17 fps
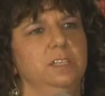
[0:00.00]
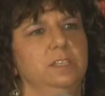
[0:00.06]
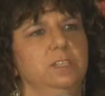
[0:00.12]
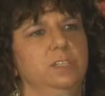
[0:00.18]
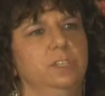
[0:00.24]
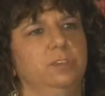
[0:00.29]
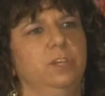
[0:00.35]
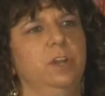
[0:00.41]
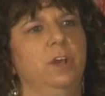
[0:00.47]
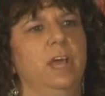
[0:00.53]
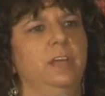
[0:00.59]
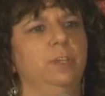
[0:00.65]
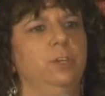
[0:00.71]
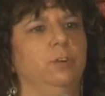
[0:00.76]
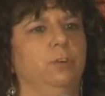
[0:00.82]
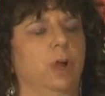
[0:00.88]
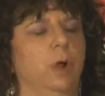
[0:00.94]
So you know how
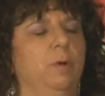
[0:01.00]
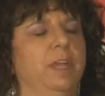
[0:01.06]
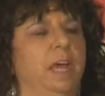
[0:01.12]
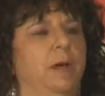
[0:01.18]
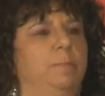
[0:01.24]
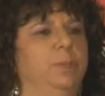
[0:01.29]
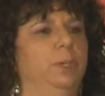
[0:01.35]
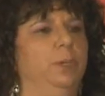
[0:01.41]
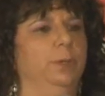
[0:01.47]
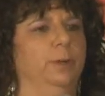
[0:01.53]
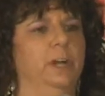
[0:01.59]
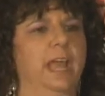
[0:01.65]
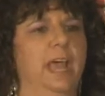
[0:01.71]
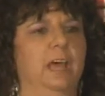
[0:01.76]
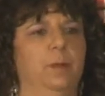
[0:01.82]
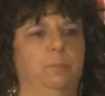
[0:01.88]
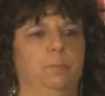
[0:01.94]
you're growing up and you learn
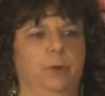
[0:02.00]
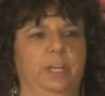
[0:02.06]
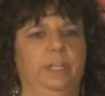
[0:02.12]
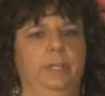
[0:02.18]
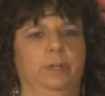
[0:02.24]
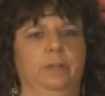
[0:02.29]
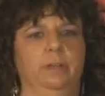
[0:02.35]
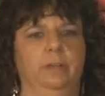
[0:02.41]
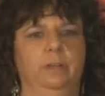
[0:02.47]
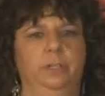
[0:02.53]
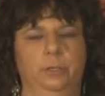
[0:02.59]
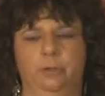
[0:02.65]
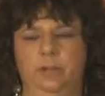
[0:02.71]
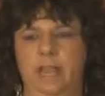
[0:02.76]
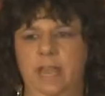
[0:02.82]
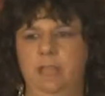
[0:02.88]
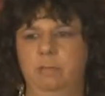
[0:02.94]
how to print your
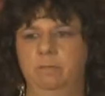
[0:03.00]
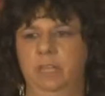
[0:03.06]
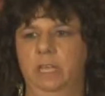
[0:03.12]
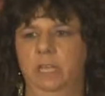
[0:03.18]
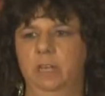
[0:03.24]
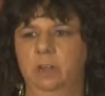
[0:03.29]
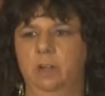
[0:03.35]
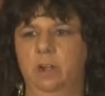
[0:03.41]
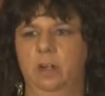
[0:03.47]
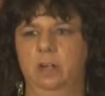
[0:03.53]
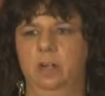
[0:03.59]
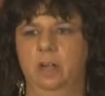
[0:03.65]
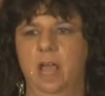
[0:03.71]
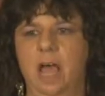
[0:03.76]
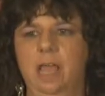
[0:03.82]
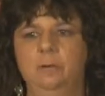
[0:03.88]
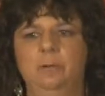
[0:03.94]
name in
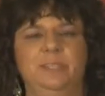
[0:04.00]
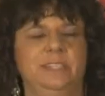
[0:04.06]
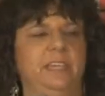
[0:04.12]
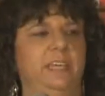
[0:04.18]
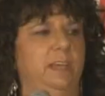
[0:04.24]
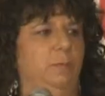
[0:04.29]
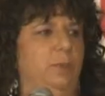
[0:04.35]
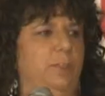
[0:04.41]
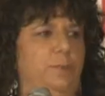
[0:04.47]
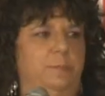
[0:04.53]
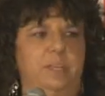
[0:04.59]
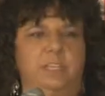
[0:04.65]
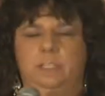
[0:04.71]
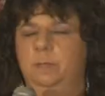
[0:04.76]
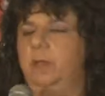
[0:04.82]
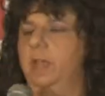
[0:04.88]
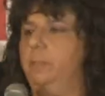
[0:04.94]
kindergarten? I was the kid with a
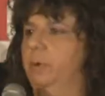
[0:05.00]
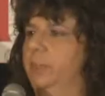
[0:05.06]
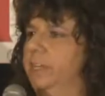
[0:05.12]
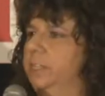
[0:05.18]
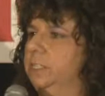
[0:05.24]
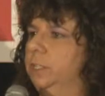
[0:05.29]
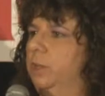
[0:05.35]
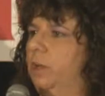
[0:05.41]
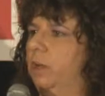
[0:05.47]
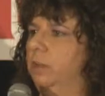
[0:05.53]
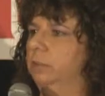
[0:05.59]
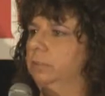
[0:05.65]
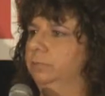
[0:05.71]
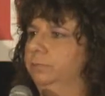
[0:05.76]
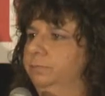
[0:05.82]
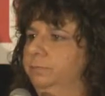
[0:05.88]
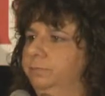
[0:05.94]
piece of paper this long.
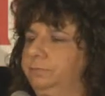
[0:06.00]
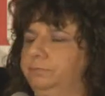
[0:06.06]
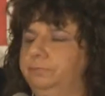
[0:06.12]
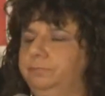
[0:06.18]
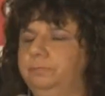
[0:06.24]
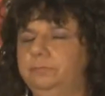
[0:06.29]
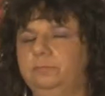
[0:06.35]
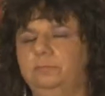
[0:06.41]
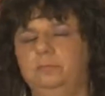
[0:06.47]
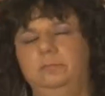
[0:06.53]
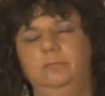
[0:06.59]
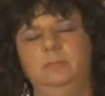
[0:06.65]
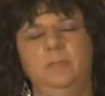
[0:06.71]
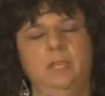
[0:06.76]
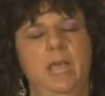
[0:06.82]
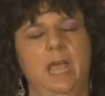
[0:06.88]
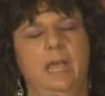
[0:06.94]

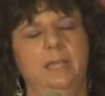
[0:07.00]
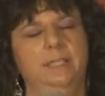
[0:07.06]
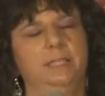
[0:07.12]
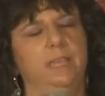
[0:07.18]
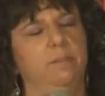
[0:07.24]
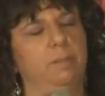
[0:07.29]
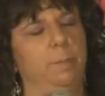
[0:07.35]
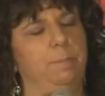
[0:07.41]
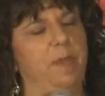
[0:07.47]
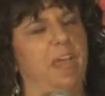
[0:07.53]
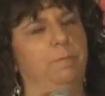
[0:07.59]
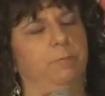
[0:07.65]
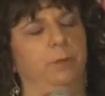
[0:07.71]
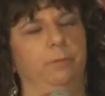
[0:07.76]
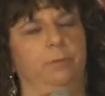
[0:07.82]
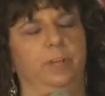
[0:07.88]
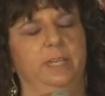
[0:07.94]
I had to give up
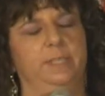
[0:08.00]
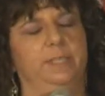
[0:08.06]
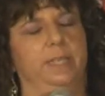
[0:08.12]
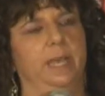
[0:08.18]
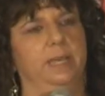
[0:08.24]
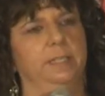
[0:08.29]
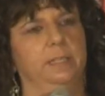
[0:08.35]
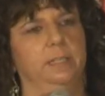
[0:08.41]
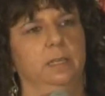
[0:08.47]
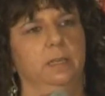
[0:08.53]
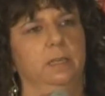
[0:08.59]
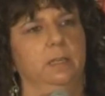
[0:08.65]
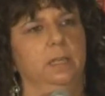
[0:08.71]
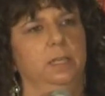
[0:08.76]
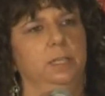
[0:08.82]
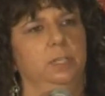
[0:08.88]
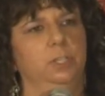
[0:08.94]
every recess,
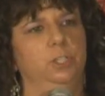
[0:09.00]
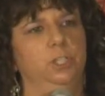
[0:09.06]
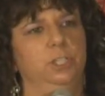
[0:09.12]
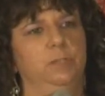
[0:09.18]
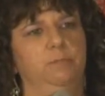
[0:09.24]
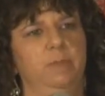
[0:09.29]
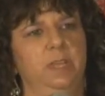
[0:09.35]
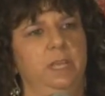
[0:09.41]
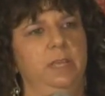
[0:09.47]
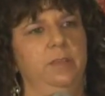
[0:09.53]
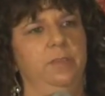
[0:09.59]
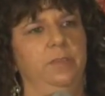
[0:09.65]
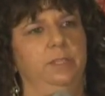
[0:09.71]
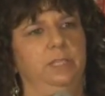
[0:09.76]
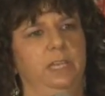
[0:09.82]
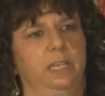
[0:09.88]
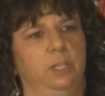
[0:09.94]
just me,
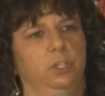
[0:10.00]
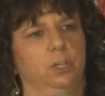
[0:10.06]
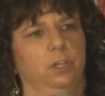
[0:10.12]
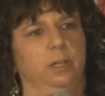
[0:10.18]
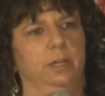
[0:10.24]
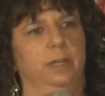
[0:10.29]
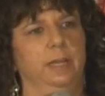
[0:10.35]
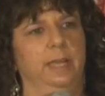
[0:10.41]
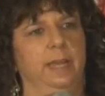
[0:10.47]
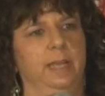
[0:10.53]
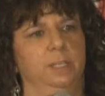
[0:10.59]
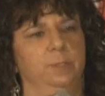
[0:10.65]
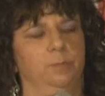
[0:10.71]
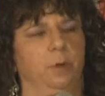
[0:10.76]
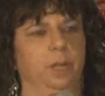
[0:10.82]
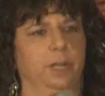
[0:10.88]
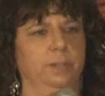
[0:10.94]
the teacher, and
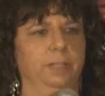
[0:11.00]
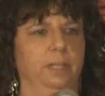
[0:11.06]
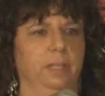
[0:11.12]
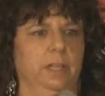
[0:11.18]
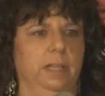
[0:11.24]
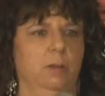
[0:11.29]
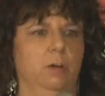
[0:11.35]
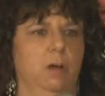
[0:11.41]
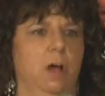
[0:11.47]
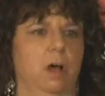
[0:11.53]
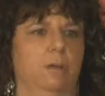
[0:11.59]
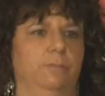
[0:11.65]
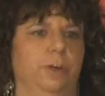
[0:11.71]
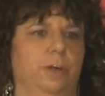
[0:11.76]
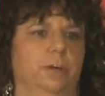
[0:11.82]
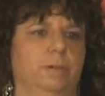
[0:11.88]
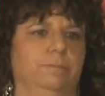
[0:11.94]
Esmeralda
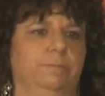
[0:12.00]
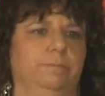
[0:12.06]
Klingelhofer.